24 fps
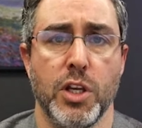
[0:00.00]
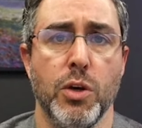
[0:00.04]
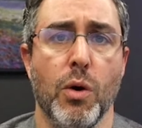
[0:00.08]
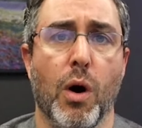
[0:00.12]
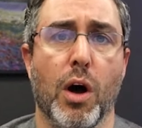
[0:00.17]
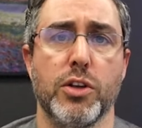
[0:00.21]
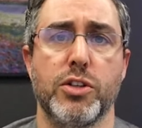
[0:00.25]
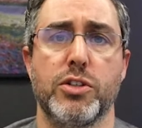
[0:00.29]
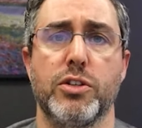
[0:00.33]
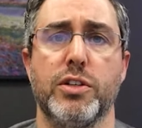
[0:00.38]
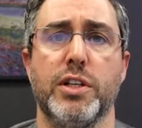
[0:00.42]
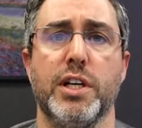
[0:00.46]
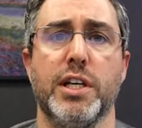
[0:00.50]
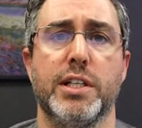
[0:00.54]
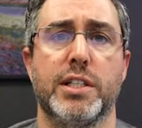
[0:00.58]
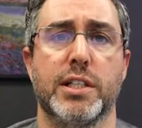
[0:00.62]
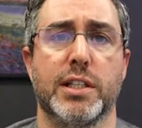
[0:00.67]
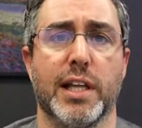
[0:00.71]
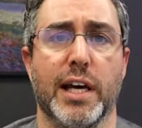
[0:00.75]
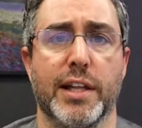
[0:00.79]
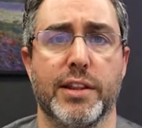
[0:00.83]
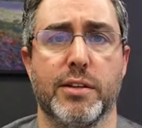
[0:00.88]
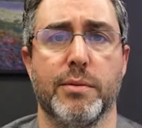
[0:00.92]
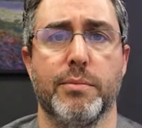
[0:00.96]
You also need
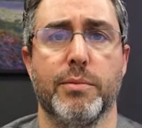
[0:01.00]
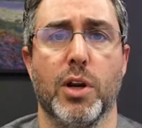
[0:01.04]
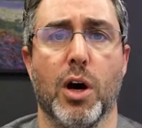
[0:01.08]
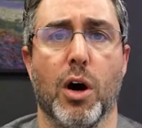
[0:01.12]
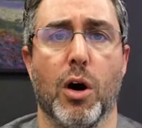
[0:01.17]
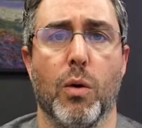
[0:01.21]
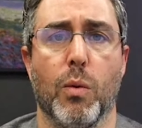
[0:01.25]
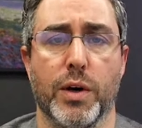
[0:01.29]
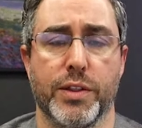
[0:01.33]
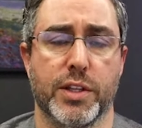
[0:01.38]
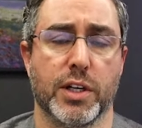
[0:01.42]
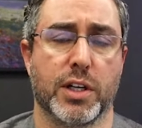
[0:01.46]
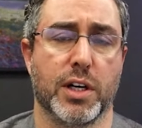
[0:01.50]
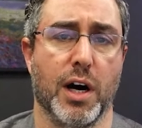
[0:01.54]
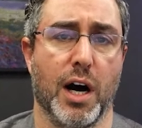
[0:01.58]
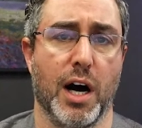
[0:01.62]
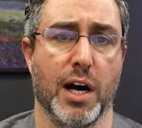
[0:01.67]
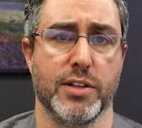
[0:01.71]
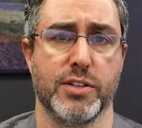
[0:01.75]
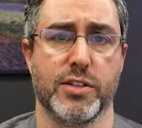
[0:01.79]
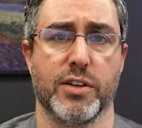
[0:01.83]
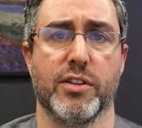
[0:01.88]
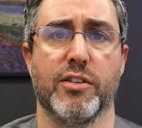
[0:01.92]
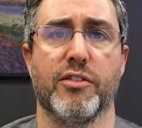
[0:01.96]
to let them know what the
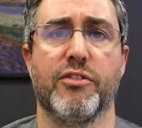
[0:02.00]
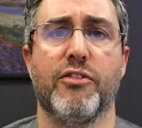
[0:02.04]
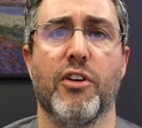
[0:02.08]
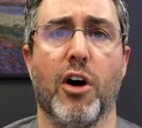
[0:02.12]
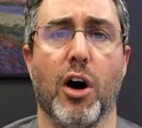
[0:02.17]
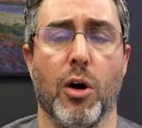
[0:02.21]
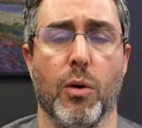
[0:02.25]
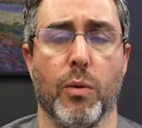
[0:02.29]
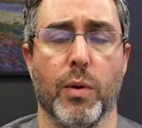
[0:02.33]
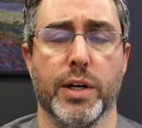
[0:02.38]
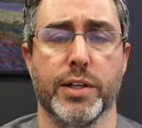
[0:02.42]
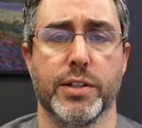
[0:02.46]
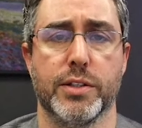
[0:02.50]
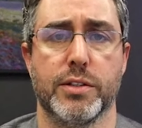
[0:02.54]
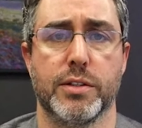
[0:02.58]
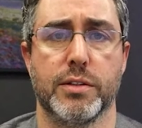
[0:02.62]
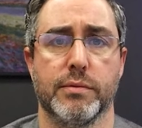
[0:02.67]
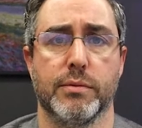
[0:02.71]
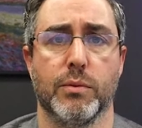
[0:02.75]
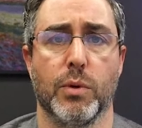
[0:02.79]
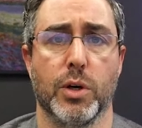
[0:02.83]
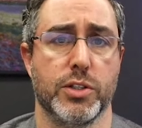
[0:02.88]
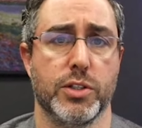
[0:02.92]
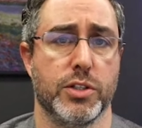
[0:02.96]
cause of the fall
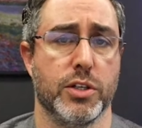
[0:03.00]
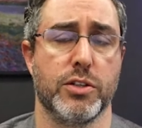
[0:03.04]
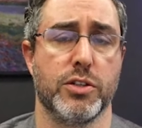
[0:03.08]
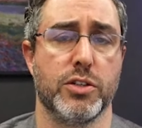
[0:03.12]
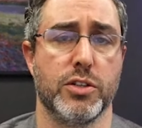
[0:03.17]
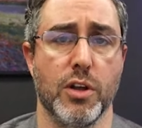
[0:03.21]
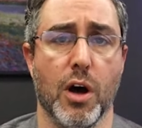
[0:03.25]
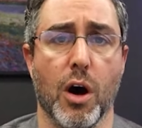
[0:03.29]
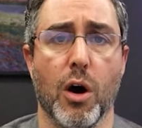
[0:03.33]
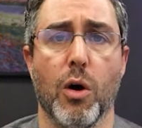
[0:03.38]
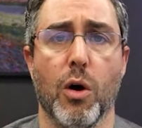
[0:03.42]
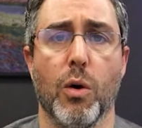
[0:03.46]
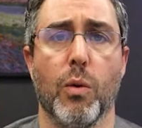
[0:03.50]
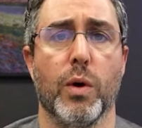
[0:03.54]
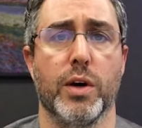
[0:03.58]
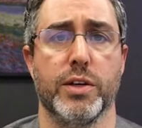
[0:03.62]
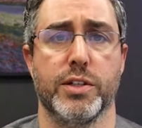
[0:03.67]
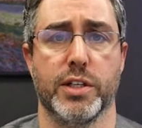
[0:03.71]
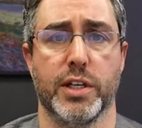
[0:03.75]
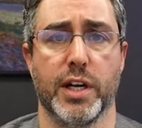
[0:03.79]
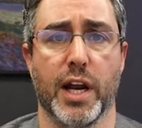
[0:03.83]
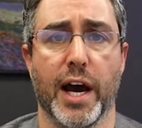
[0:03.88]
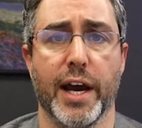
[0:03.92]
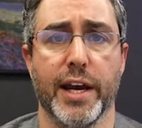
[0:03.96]
was. Was it snow?
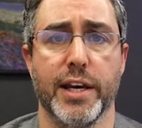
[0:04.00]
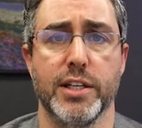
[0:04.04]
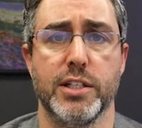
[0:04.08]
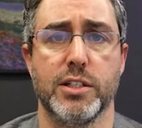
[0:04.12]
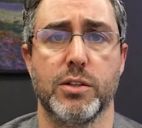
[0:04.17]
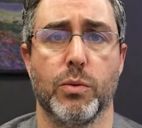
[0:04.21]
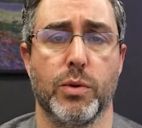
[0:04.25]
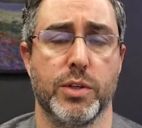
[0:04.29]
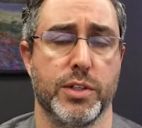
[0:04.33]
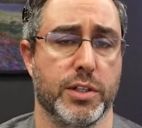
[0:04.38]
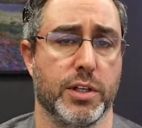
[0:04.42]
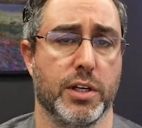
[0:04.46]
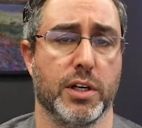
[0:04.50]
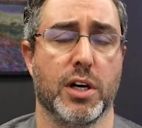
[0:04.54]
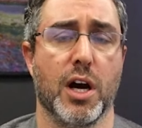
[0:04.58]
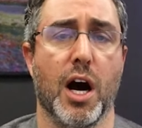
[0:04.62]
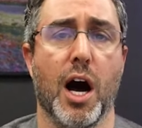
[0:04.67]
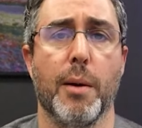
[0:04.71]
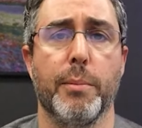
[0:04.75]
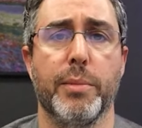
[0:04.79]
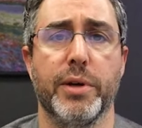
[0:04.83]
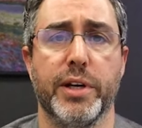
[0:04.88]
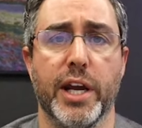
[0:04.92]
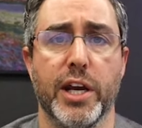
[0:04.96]
Was it ice? Was it a
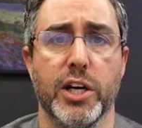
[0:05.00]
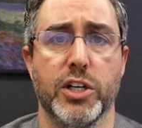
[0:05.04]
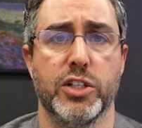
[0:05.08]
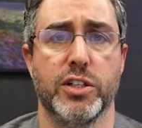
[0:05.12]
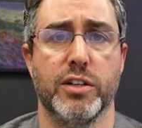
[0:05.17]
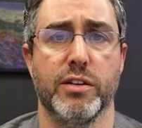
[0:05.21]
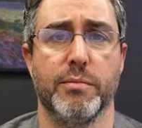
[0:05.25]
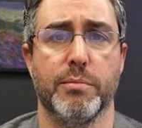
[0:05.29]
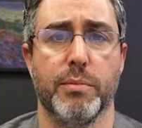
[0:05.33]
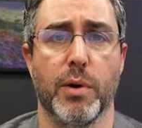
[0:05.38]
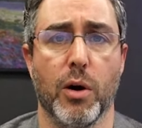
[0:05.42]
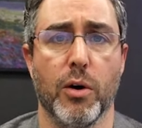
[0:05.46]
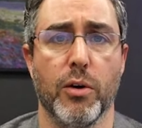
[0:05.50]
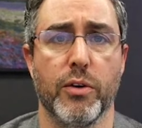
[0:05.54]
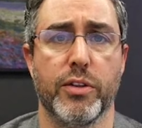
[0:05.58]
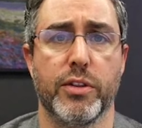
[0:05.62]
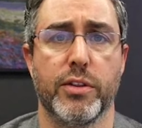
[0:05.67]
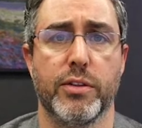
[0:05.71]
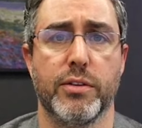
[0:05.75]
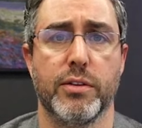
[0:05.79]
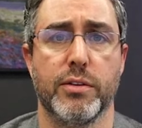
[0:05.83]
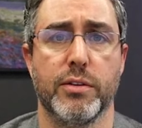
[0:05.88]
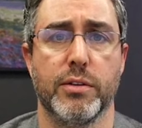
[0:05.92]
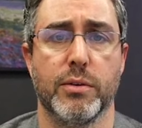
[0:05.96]
combination of
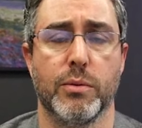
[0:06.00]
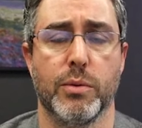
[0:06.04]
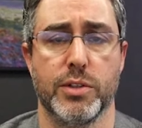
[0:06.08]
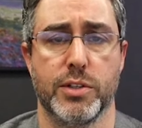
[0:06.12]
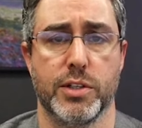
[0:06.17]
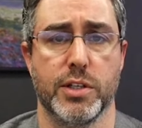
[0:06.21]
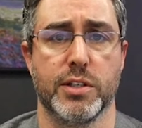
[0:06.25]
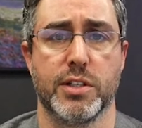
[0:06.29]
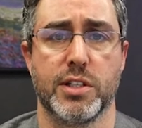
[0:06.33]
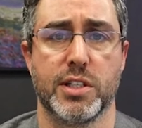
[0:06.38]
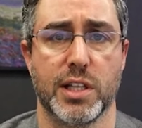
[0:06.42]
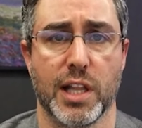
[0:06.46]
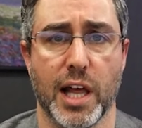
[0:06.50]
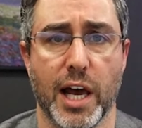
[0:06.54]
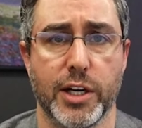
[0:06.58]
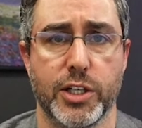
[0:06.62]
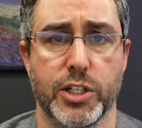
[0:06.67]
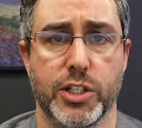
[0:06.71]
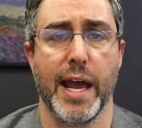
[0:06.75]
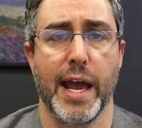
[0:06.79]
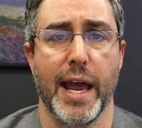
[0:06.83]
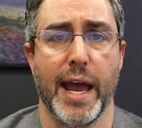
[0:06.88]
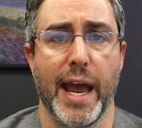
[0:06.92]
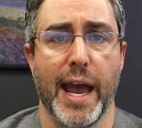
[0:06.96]
both? was it
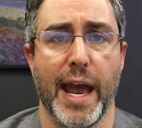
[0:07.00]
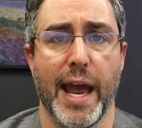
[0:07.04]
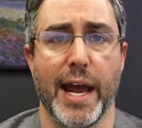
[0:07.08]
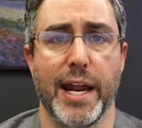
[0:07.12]
slush?